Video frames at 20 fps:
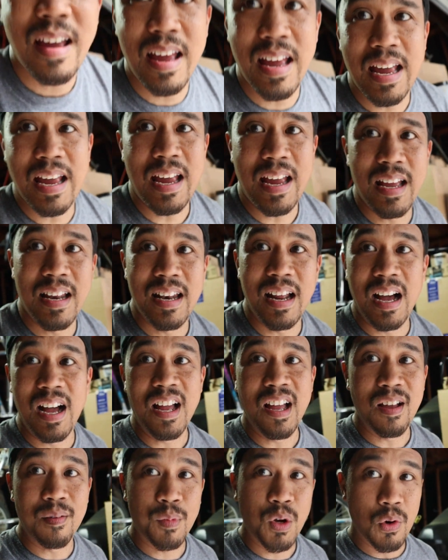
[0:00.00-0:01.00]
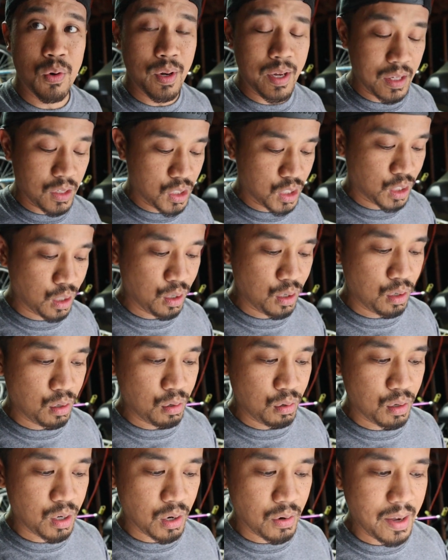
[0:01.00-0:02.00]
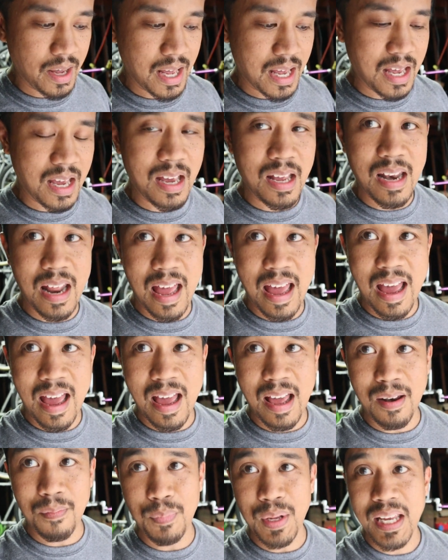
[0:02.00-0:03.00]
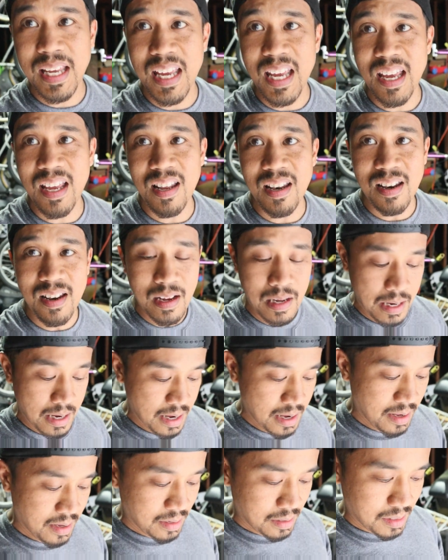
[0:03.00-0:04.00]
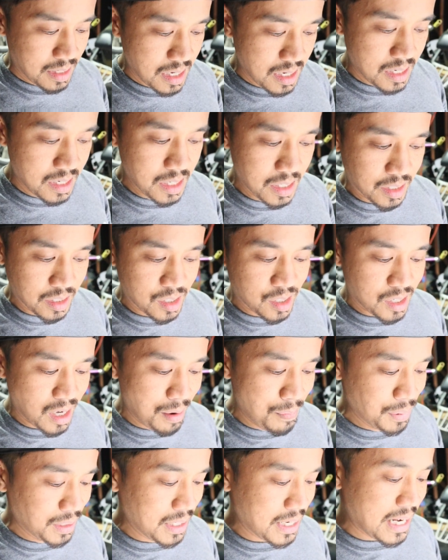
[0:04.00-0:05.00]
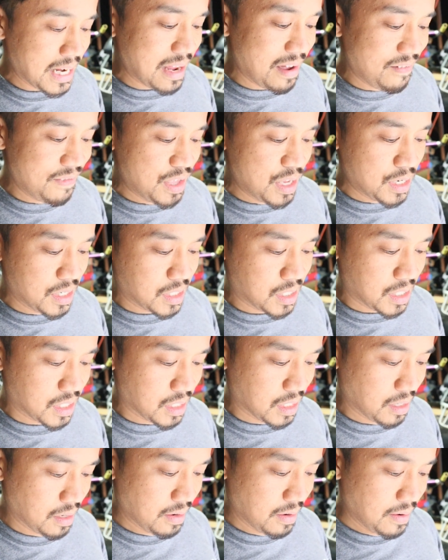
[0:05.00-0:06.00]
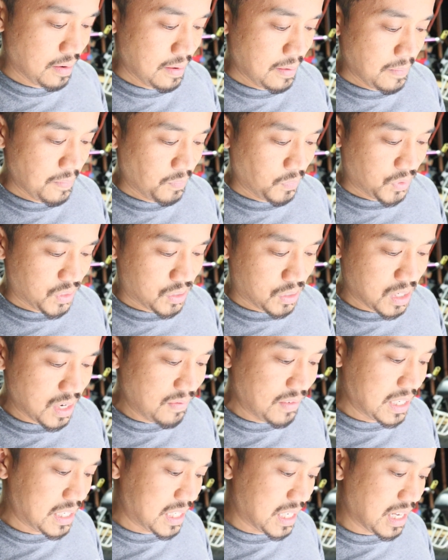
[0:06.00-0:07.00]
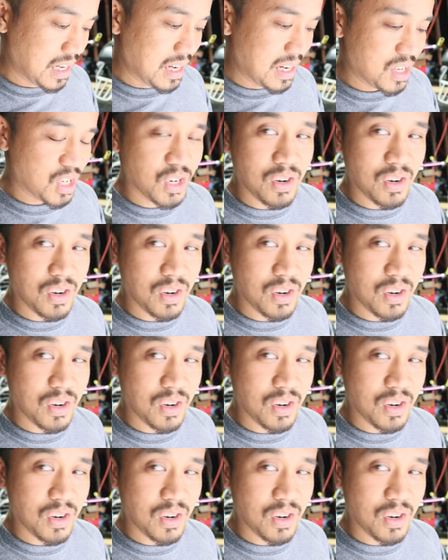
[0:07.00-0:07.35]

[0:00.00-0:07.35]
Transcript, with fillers: And I am going to go ahead and begin the disassembly of this CVT